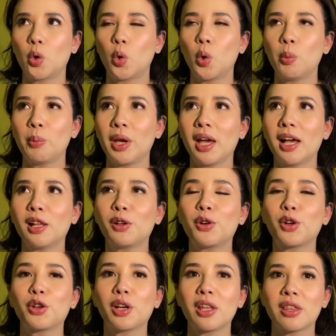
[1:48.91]
kung may
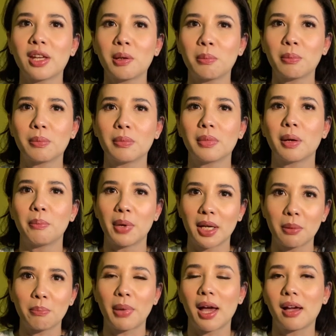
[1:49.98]
algorithm
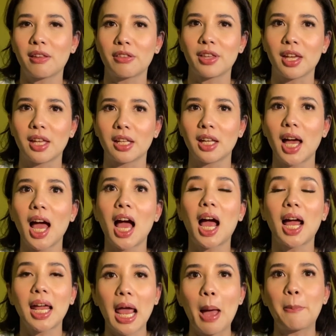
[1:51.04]
man back then,
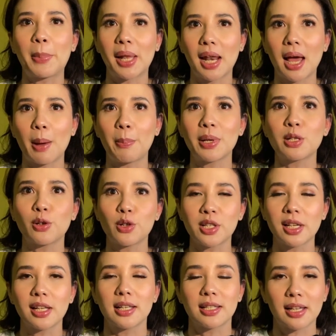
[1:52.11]
kaya pala, pasok
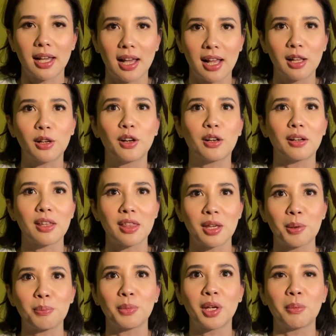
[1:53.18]
sila sa
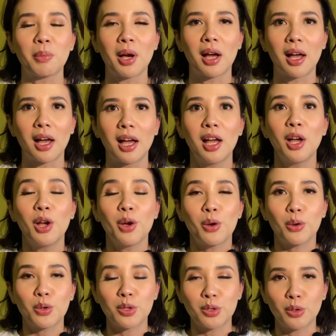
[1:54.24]
algorithm ng mga
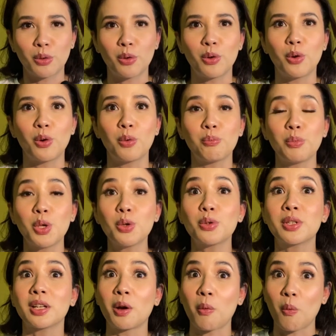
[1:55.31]
gusto ko,
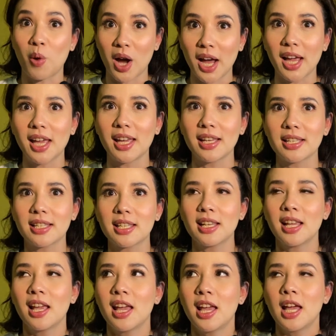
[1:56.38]
music-wise.
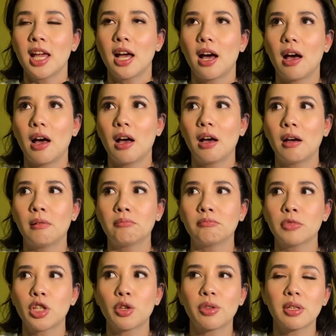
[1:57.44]

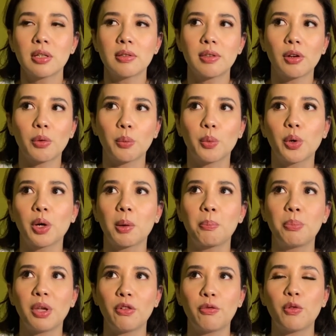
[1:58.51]
So this is their work
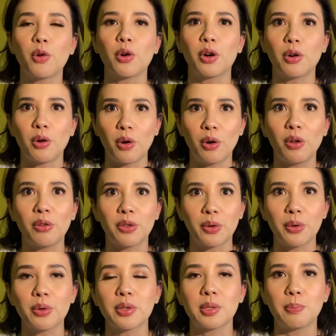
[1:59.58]
before all
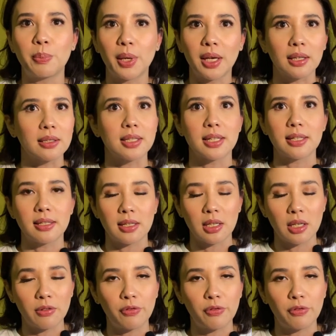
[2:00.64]
those big Disney